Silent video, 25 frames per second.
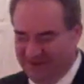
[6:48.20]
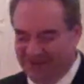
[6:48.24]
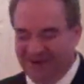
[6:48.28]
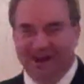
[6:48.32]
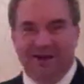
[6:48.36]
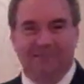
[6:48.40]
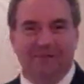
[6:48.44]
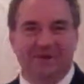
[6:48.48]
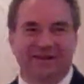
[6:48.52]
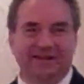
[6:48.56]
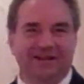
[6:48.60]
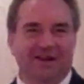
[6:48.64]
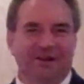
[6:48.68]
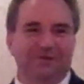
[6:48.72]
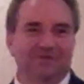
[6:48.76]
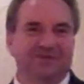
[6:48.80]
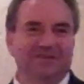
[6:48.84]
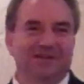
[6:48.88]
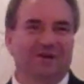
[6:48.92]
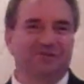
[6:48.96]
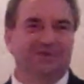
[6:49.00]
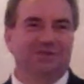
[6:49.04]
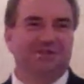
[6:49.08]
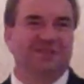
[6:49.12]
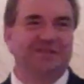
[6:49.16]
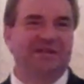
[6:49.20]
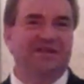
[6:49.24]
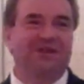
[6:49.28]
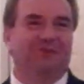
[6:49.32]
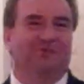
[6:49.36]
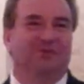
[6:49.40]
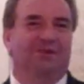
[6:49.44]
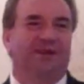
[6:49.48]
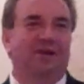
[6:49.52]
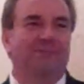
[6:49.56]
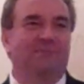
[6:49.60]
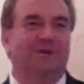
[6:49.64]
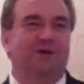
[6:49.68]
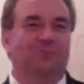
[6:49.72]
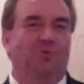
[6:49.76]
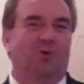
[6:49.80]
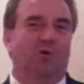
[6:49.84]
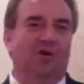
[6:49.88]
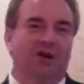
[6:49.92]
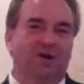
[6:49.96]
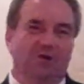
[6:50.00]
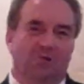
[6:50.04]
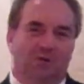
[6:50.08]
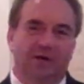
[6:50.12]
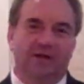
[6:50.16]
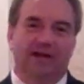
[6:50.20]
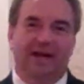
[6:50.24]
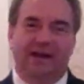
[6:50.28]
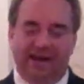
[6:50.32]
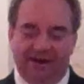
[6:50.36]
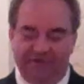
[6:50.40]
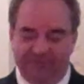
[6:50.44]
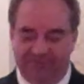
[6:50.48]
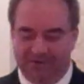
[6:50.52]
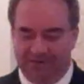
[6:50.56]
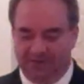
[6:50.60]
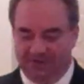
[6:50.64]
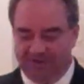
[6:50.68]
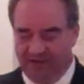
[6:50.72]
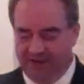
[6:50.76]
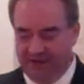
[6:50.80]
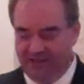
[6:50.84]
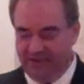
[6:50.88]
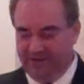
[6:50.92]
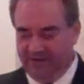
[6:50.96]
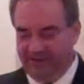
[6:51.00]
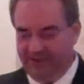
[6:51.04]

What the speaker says: I mean, no secret. I mean, we're going after